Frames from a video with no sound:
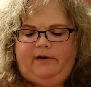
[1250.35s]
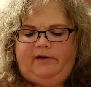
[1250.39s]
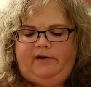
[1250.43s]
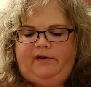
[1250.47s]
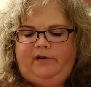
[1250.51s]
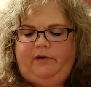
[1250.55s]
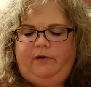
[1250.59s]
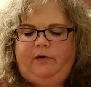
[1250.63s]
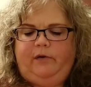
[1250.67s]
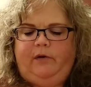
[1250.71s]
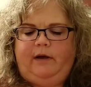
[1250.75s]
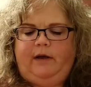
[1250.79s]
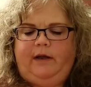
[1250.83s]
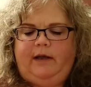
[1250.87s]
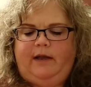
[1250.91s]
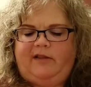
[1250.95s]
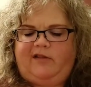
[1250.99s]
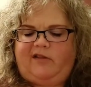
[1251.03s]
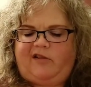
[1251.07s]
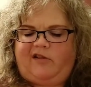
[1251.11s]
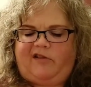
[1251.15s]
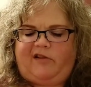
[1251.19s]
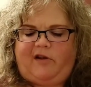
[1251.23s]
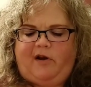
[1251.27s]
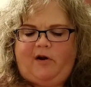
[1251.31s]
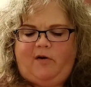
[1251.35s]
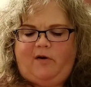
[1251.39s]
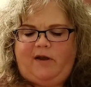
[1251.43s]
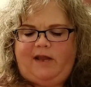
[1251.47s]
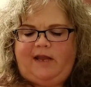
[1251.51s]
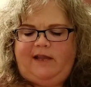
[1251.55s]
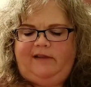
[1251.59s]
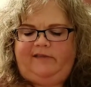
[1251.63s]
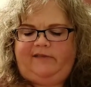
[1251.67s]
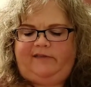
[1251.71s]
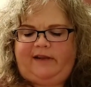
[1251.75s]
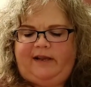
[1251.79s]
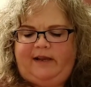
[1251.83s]
it's
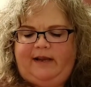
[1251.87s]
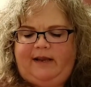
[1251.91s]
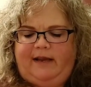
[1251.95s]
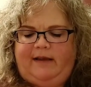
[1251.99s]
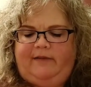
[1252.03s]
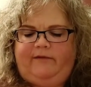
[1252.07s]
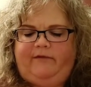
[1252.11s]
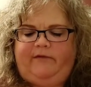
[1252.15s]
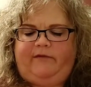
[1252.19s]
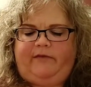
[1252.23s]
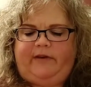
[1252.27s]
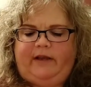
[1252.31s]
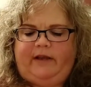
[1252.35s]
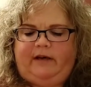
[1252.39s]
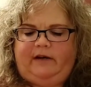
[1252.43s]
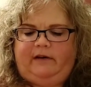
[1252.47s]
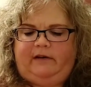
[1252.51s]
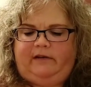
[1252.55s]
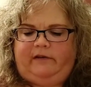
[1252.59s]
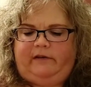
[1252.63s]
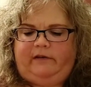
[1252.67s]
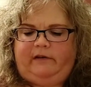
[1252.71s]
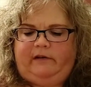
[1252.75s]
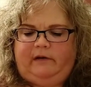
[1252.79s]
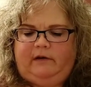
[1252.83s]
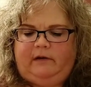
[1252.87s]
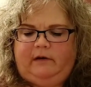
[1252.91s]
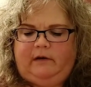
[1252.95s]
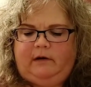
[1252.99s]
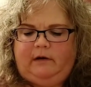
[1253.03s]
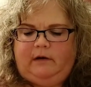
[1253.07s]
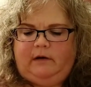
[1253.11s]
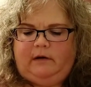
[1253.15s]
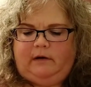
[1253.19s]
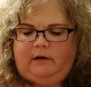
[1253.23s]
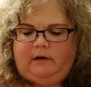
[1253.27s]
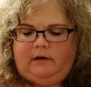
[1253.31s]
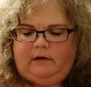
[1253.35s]
so easy and fun
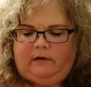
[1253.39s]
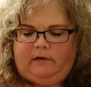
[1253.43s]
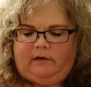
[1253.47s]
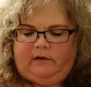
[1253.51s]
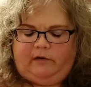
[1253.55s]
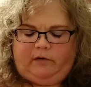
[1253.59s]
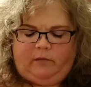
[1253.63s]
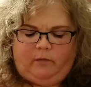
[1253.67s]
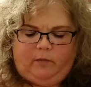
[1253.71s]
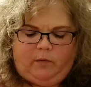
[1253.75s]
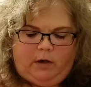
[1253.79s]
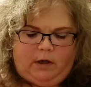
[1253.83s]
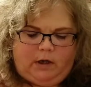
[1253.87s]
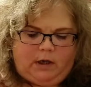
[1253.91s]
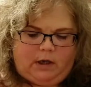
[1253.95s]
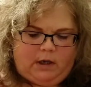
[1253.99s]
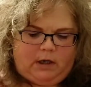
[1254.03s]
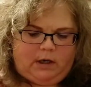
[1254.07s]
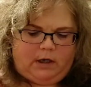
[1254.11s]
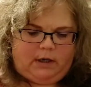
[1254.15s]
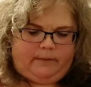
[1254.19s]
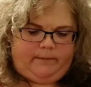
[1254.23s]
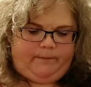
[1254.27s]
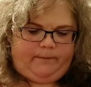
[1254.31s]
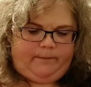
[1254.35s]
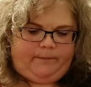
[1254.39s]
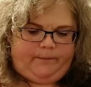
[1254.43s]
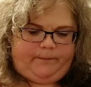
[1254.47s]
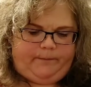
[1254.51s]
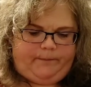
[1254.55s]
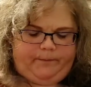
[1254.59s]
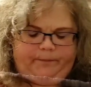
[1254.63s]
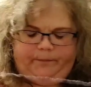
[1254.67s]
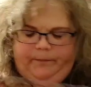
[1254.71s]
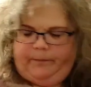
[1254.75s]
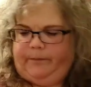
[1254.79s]
to work on